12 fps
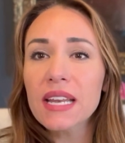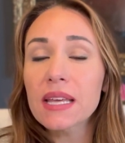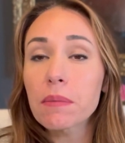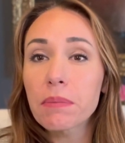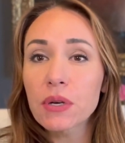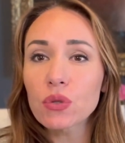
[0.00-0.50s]
He
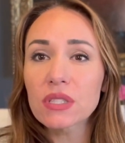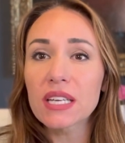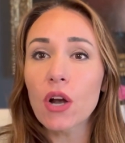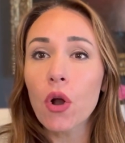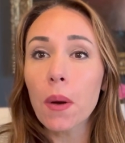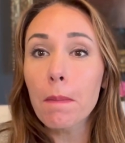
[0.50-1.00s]
built it
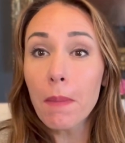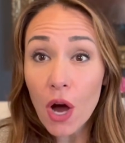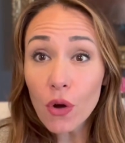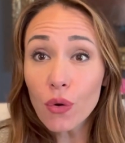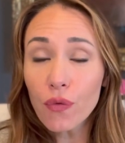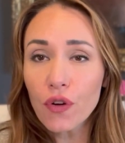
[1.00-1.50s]
on a
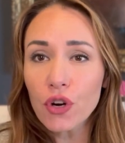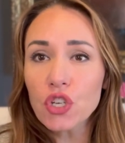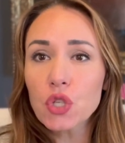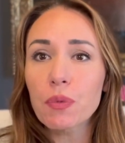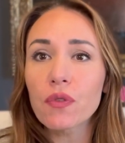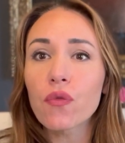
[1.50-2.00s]
model
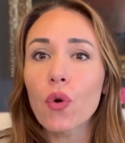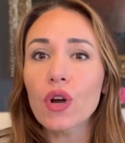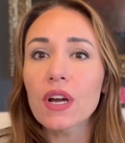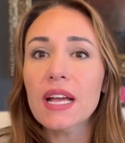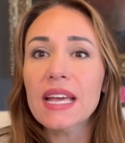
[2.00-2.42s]
first before